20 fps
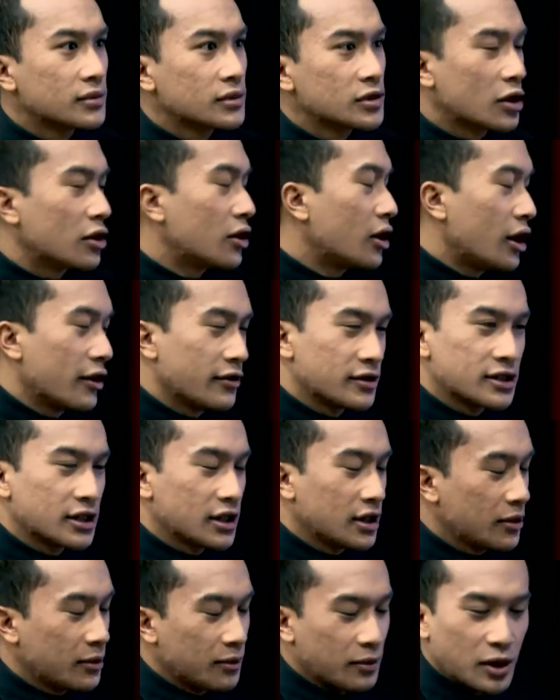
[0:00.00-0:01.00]
So
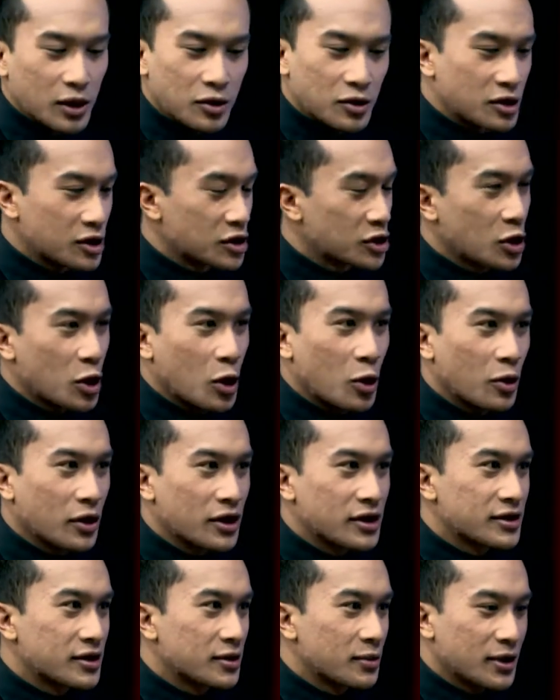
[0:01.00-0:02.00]
obviously, Venus's goal
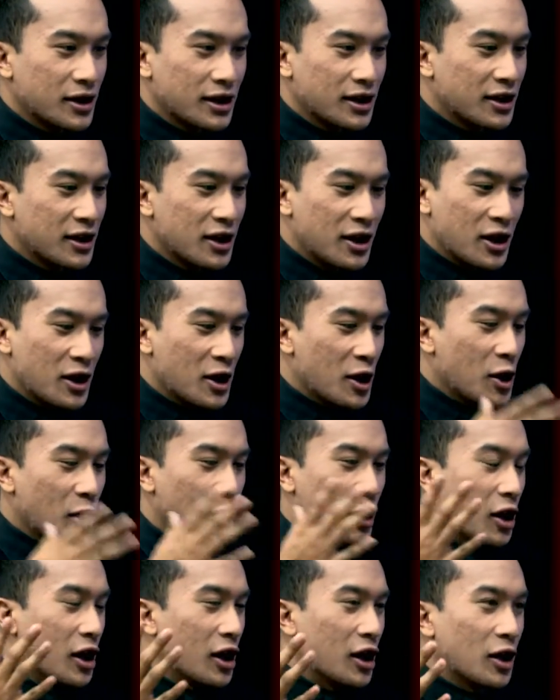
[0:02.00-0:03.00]
is to be
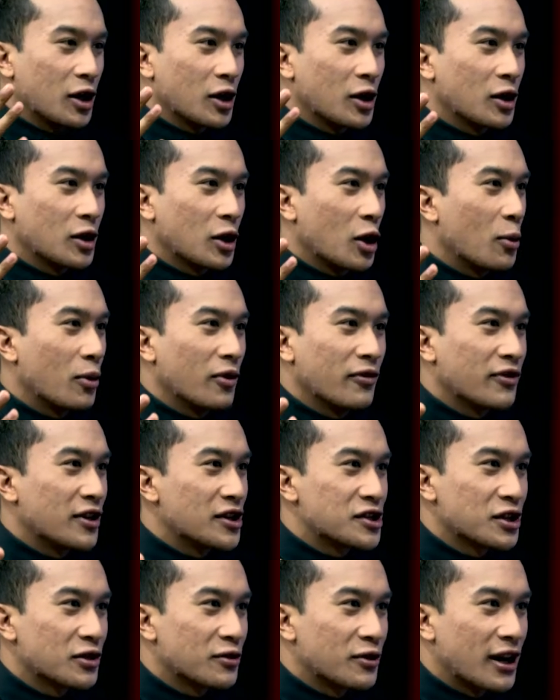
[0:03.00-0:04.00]
global
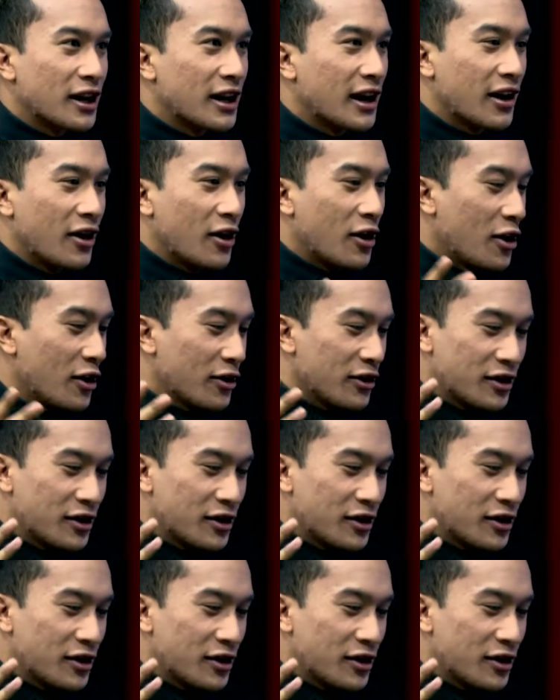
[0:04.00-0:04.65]
vision, right? All their